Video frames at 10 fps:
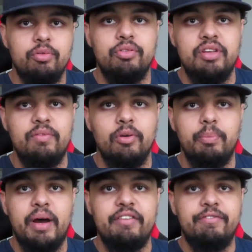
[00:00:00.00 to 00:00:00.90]
receiver
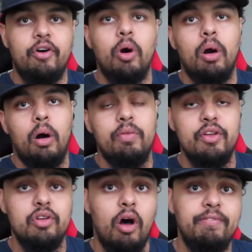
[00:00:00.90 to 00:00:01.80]
by far on the
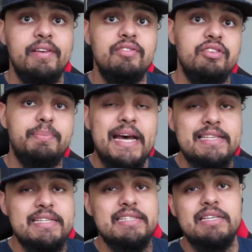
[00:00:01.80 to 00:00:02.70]
Dolphins this
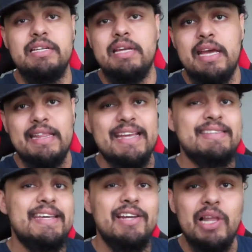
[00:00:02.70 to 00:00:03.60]
past season, and that's
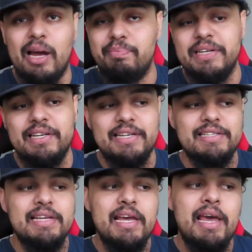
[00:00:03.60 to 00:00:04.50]
saying a lot
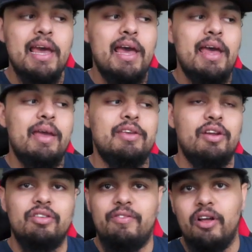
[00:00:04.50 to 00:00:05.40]
because,
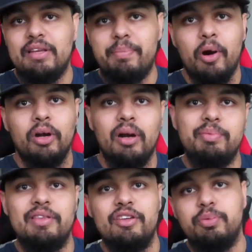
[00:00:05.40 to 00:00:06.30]
Devante Parker up
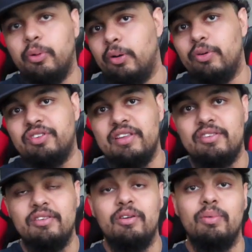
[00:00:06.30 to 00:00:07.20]
to this point was
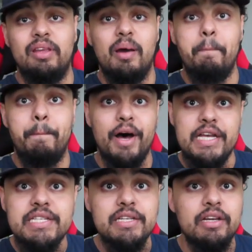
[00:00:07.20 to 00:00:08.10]
considered really a
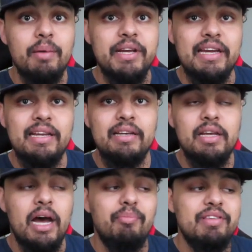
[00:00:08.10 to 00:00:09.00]
bust coming in
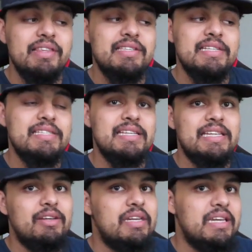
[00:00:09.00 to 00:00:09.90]
to this season. He had